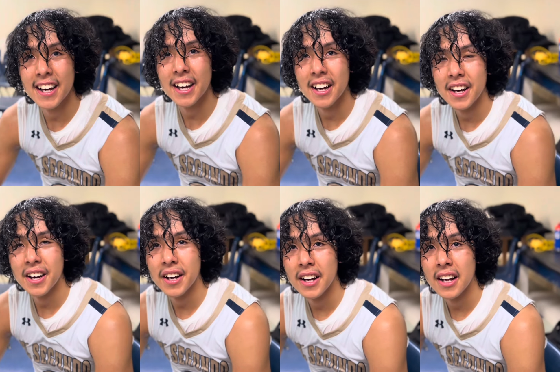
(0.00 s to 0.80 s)
for
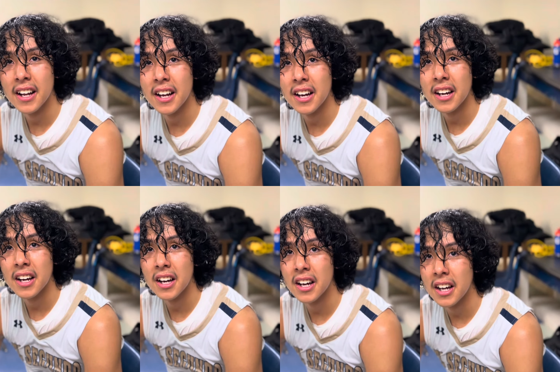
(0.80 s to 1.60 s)
you guys,
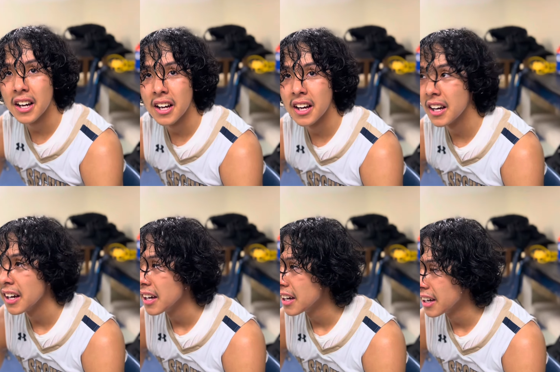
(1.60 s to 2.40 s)
knowing
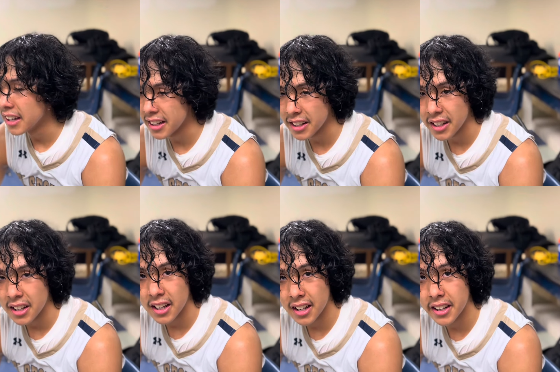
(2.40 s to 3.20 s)
that the
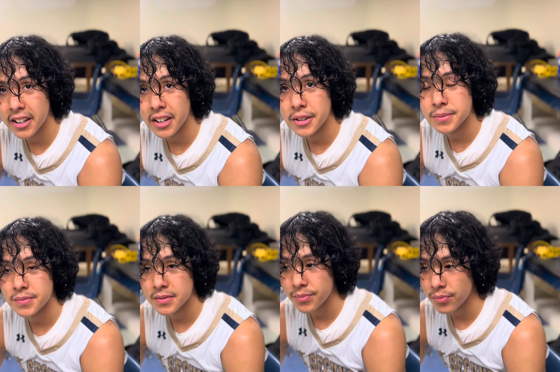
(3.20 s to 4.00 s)
win
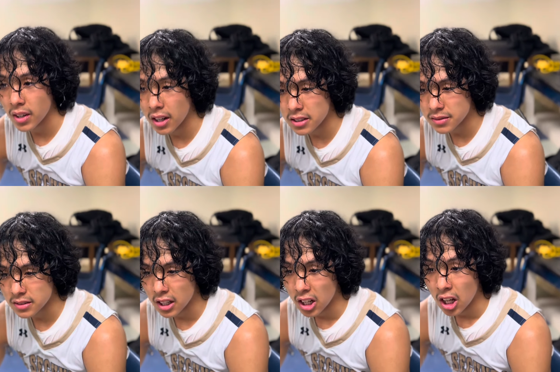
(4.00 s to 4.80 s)
was a league
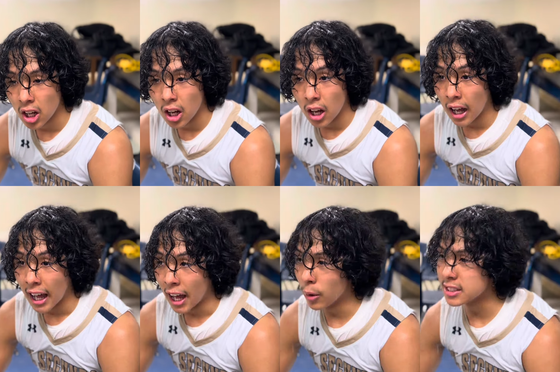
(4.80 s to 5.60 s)
title.
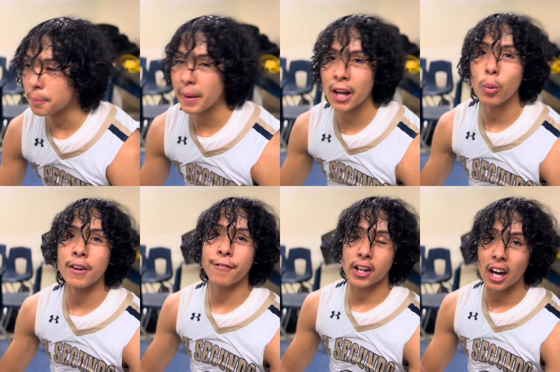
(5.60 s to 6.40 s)
It was a big
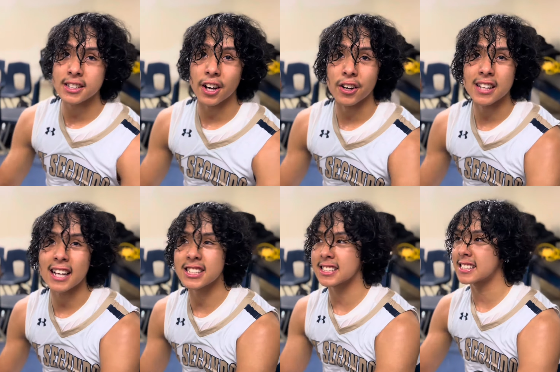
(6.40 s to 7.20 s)
win for Gundam,
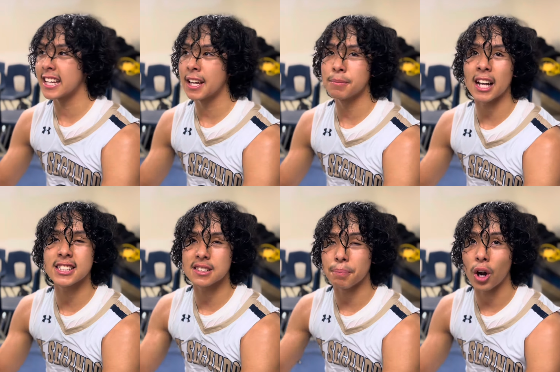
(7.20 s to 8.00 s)
not just the team,
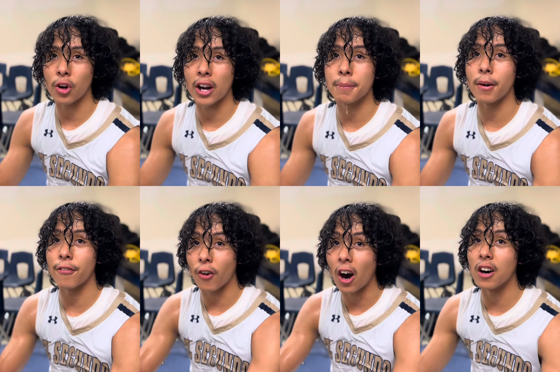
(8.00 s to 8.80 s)
not just the program,
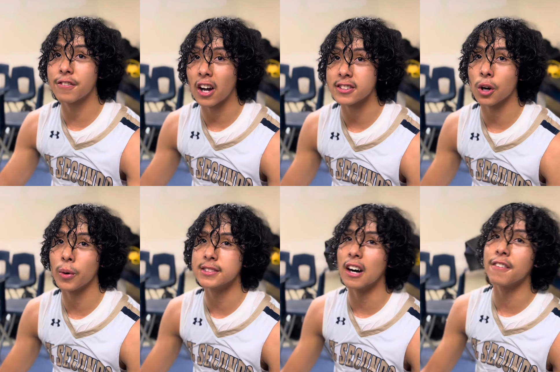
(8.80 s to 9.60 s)
but for all of
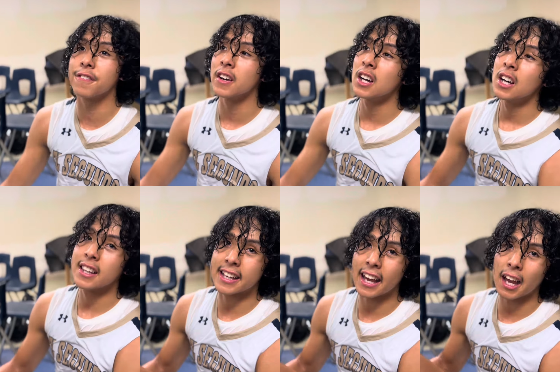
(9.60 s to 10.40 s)
Gundam. We love
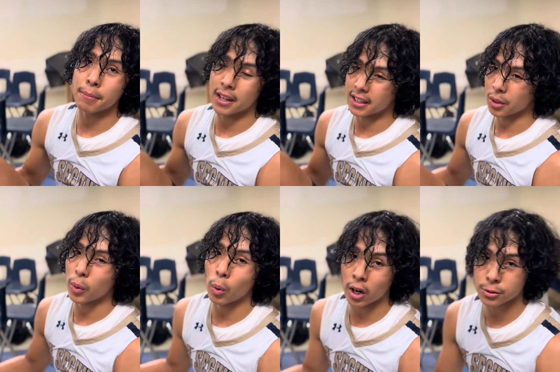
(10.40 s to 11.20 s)
the game
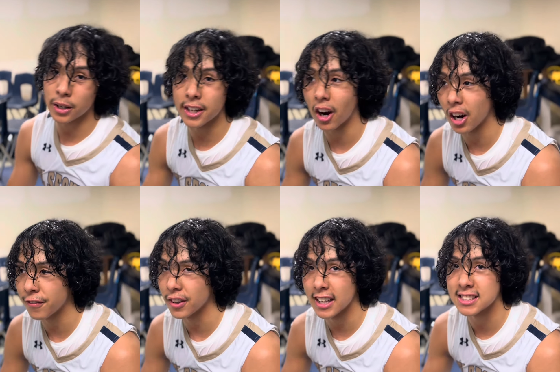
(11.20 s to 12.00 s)
and we worked really
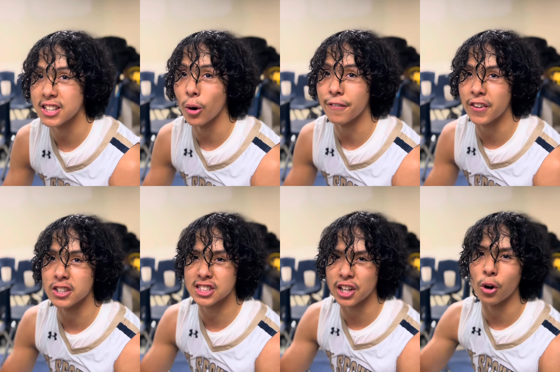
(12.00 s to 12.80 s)
hard for this, so it
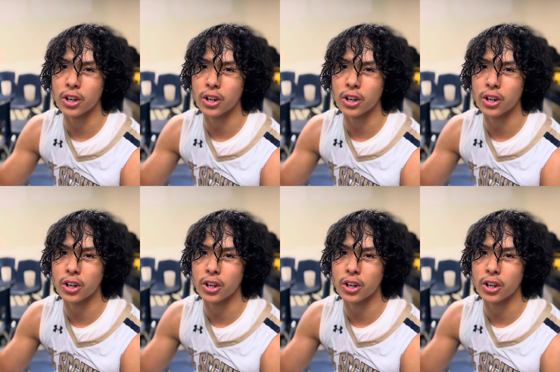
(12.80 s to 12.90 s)
feels so